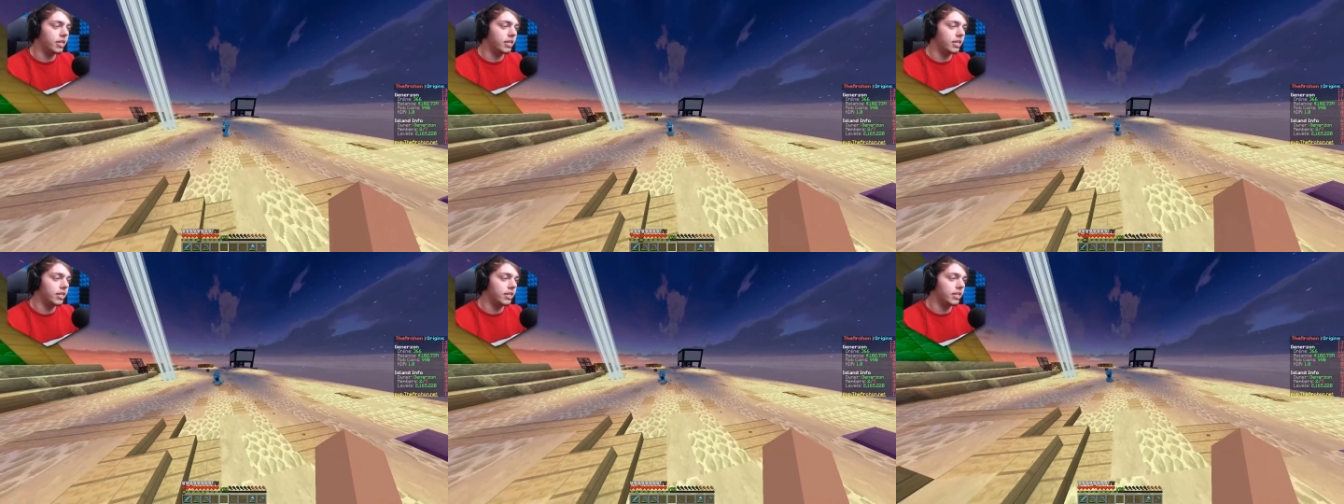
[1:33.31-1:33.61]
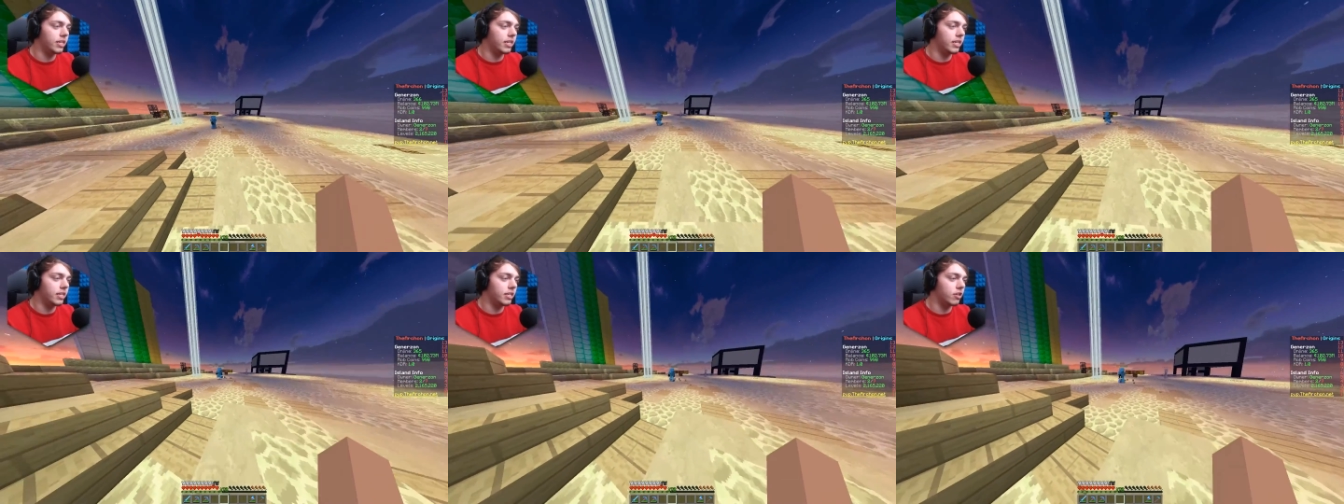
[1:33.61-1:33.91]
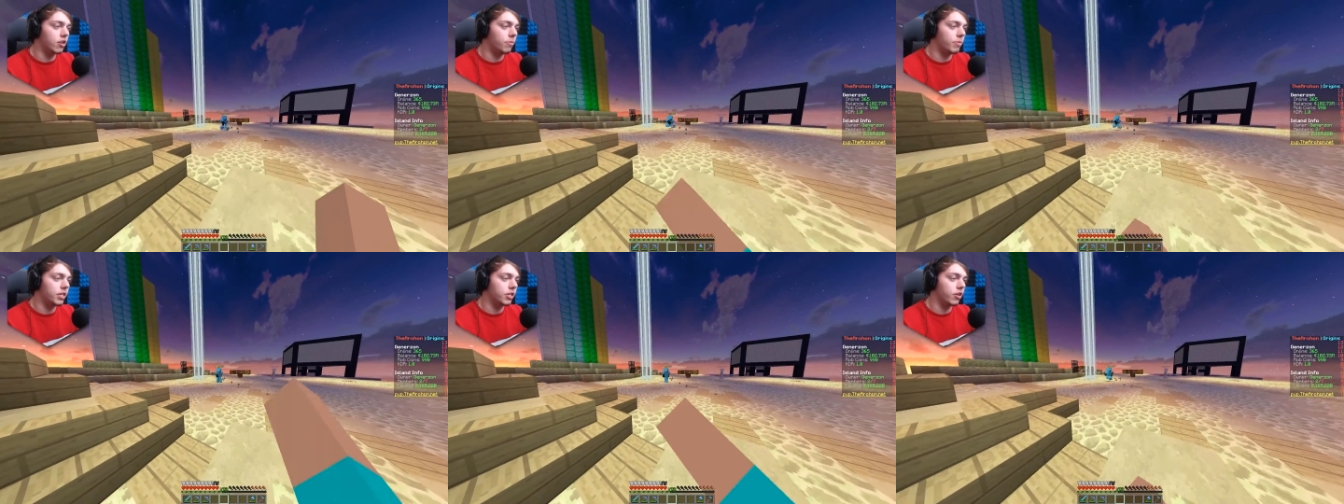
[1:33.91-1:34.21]
did indeed
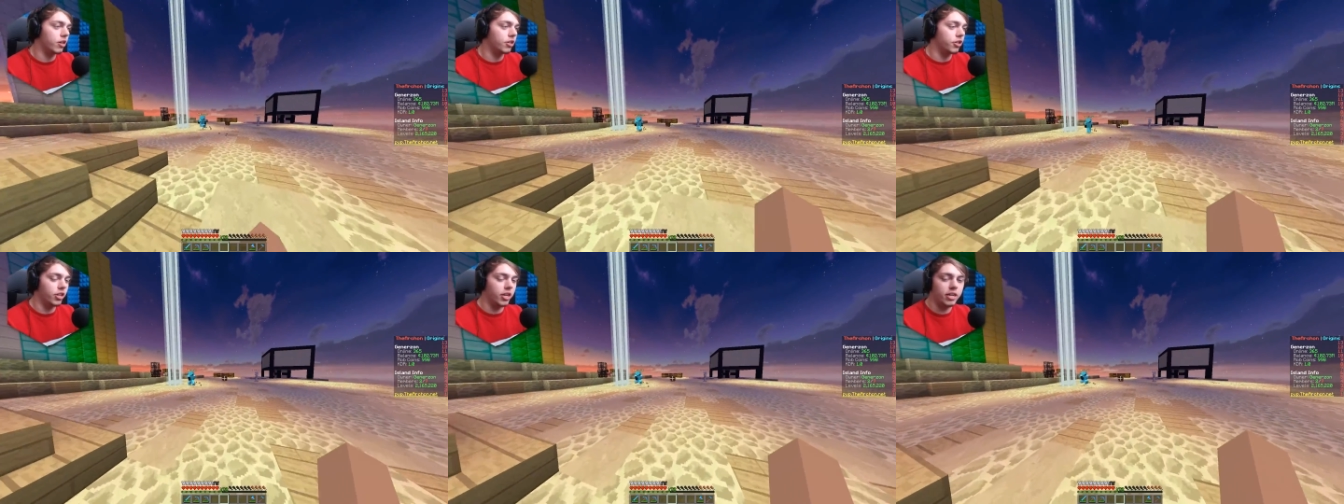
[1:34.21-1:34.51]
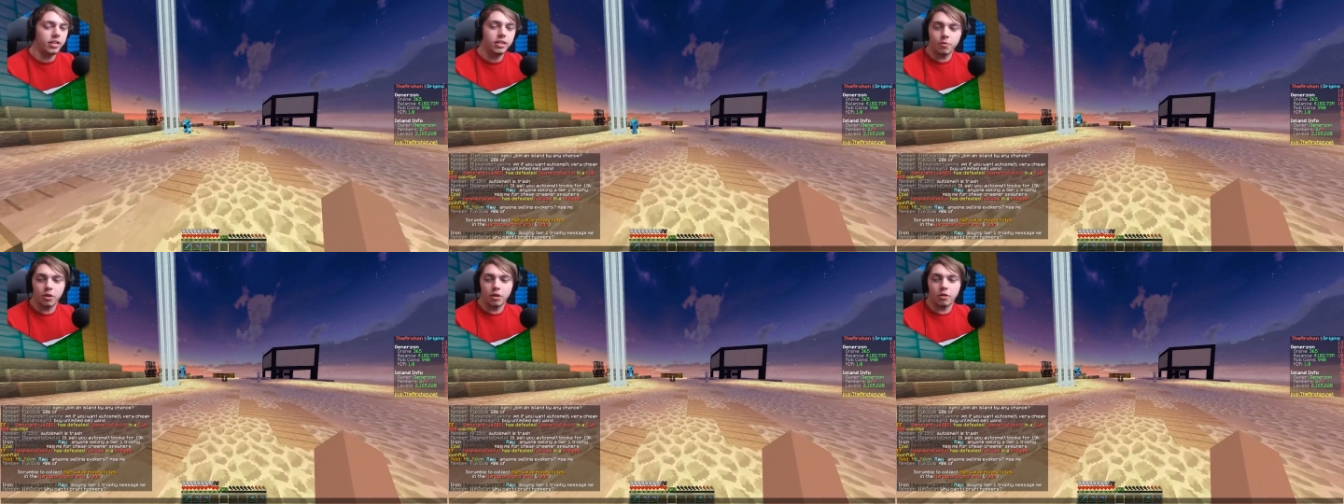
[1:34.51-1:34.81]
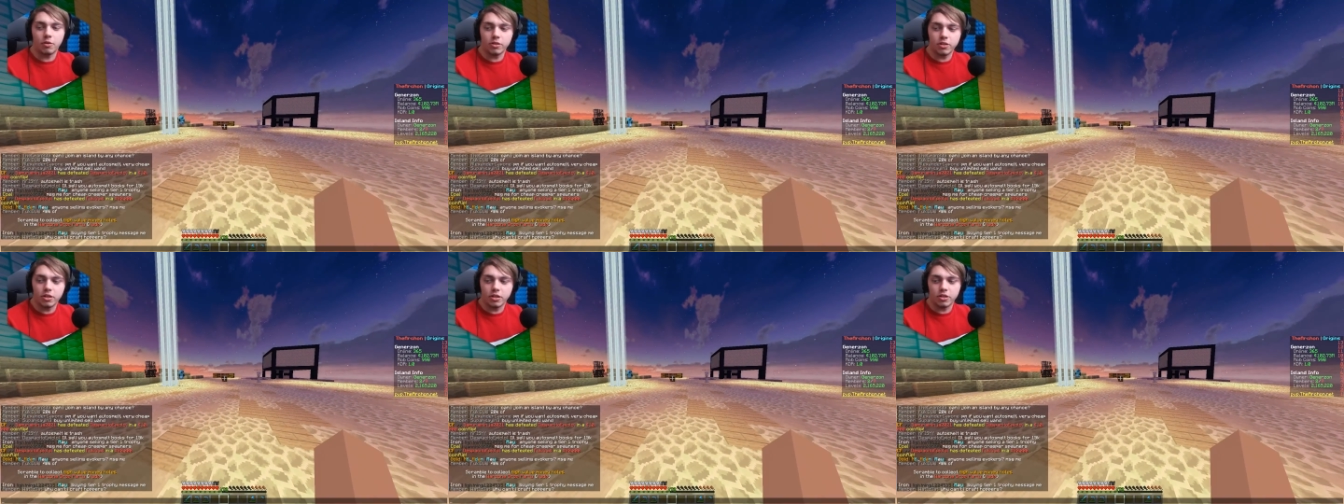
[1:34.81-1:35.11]
comment your I G N.
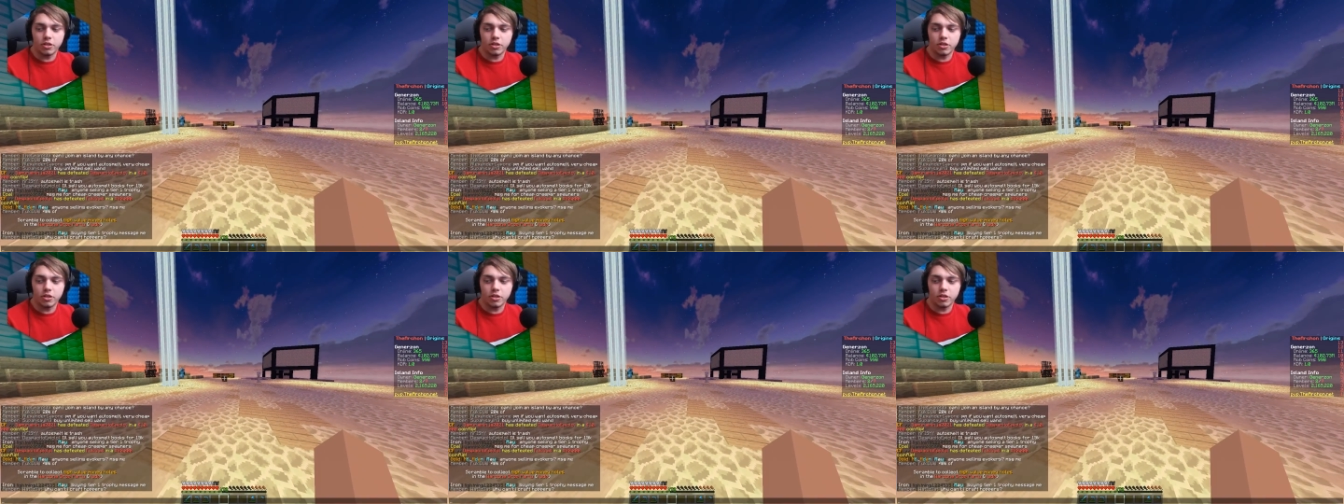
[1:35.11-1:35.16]
Well, yeah.